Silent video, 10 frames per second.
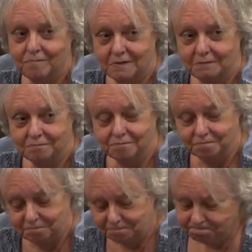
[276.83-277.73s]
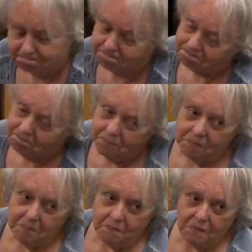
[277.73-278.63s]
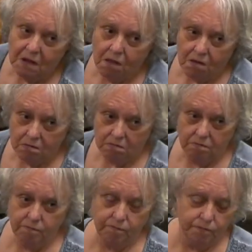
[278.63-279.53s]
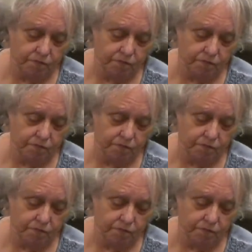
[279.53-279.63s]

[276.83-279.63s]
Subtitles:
Well, thank you, and we'll be considering those capital projects.